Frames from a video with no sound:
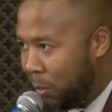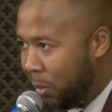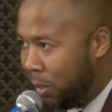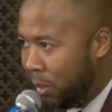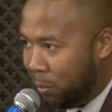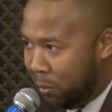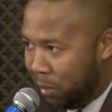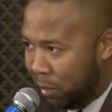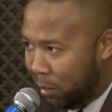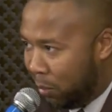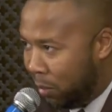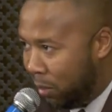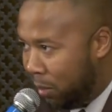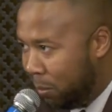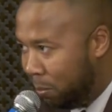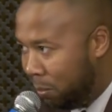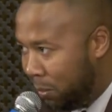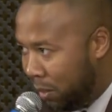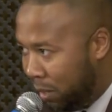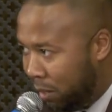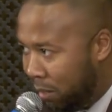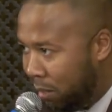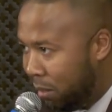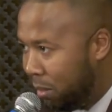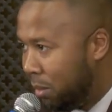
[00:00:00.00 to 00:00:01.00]
We know what it
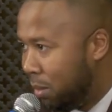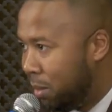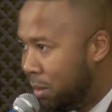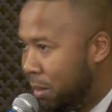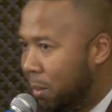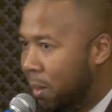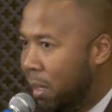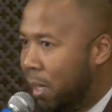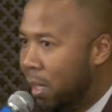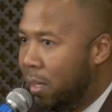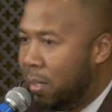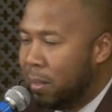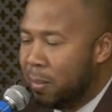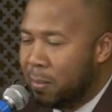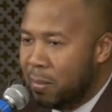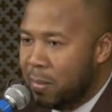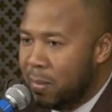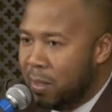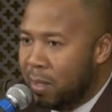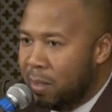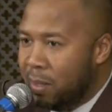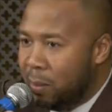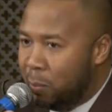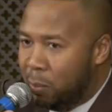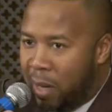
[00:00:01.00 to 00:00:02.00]
means, right?
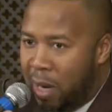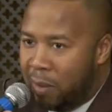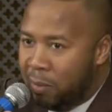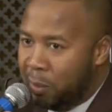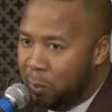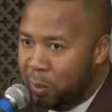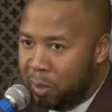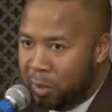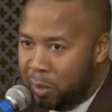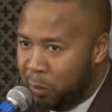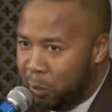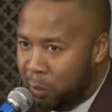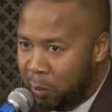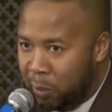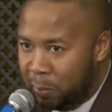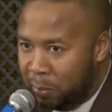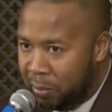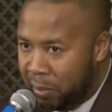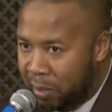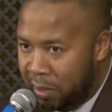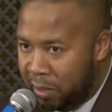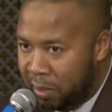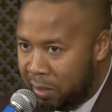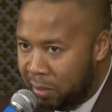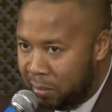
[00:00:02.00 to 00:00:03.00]
The Prophet wasn't
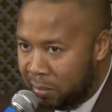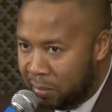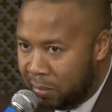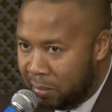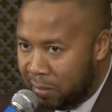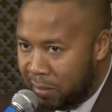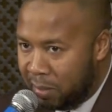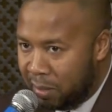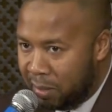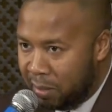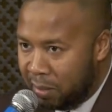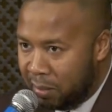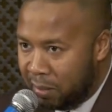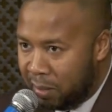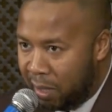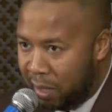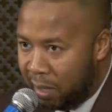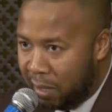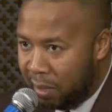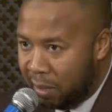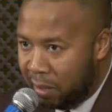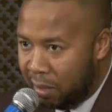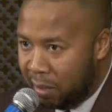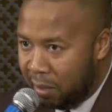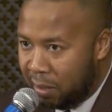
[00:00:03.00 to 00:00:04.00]
European,
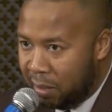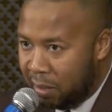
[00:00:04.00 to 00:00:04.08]
right?